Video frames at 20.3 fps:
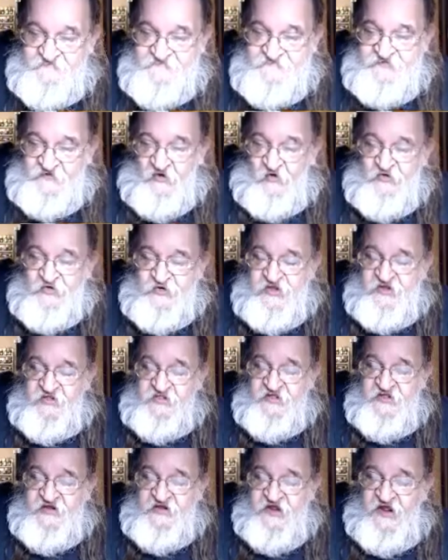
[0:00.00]
Joe
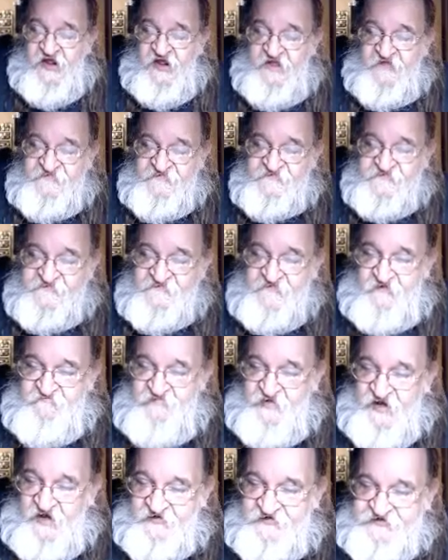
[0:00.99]
Gilead asks
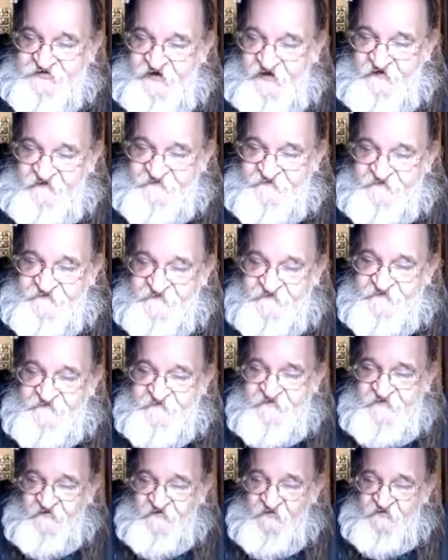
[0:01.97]
about Texas
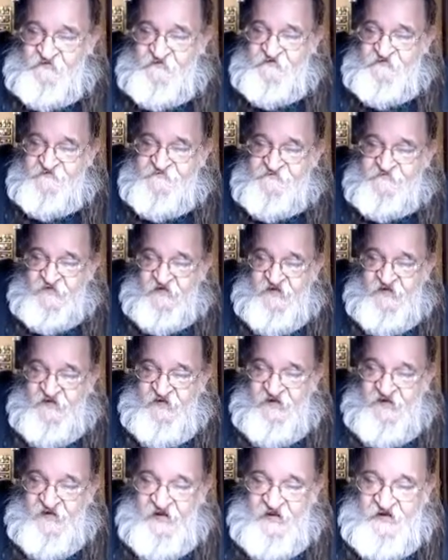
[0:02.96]
cichlids,
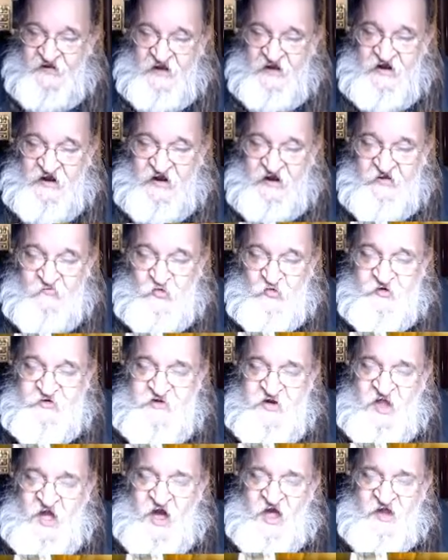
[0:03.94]
and I
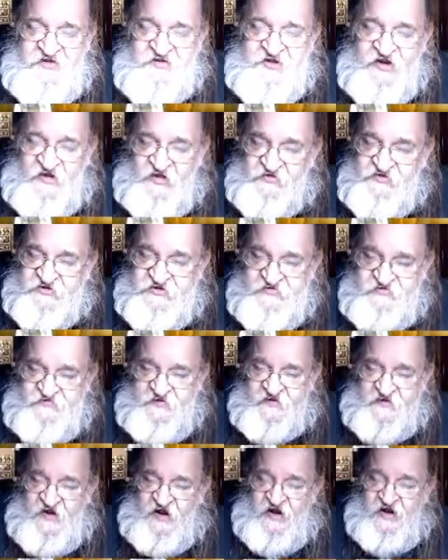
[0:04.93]
would not tell you
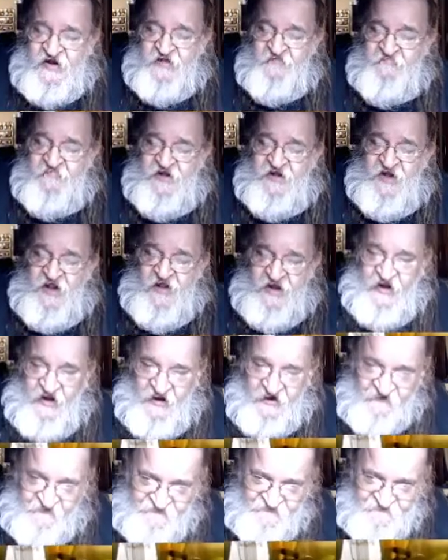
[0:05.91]
that I am an
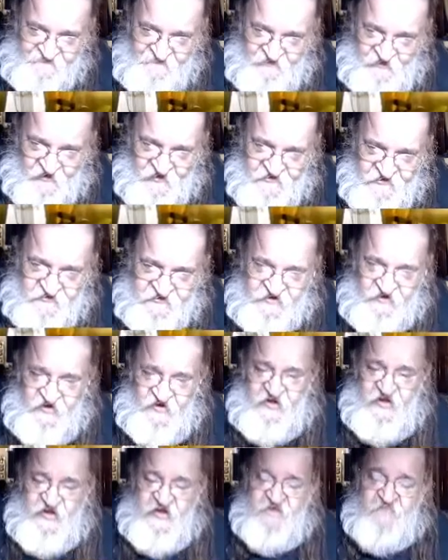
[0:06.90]
expert,
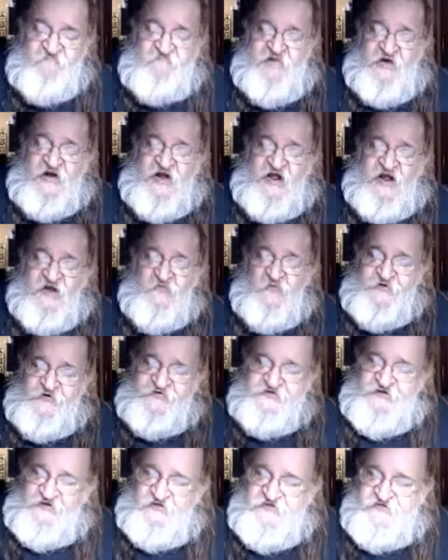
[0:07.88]
but I
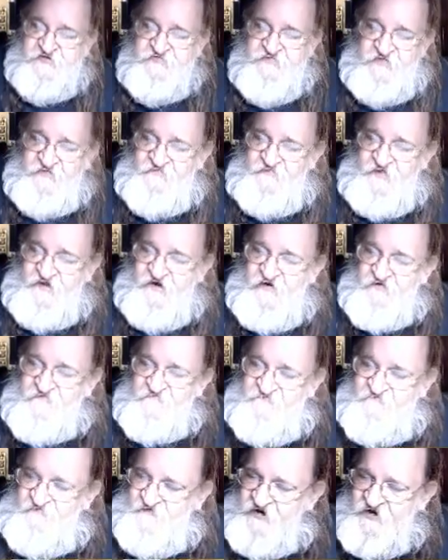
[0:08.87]
would tell you that they are
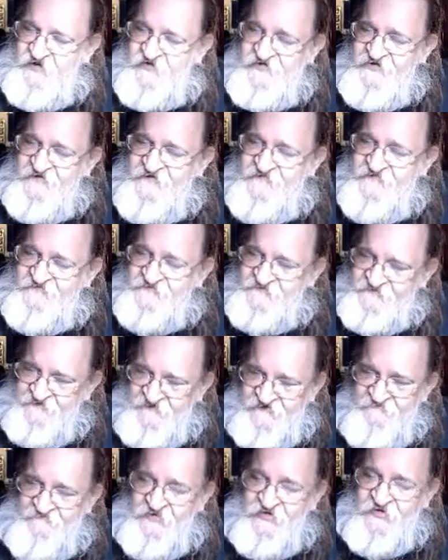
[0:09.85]
very
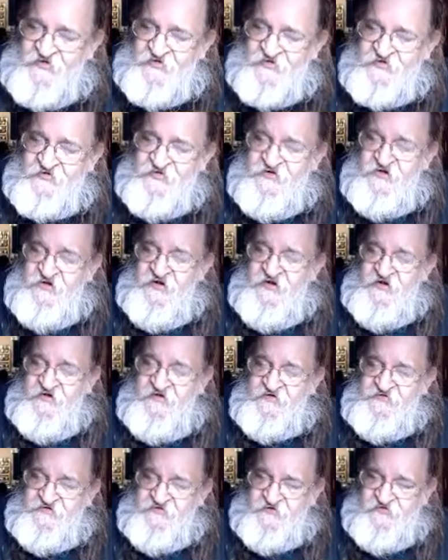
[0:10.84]
similar
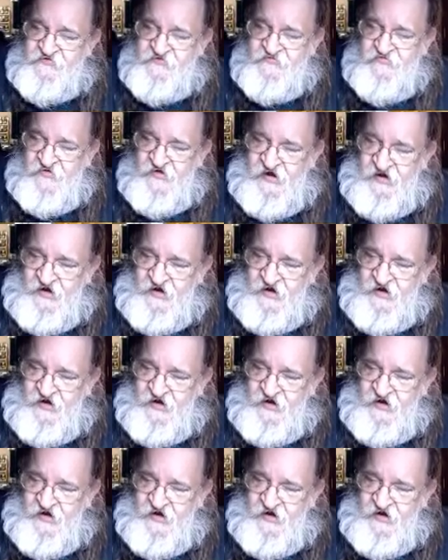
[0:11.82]
to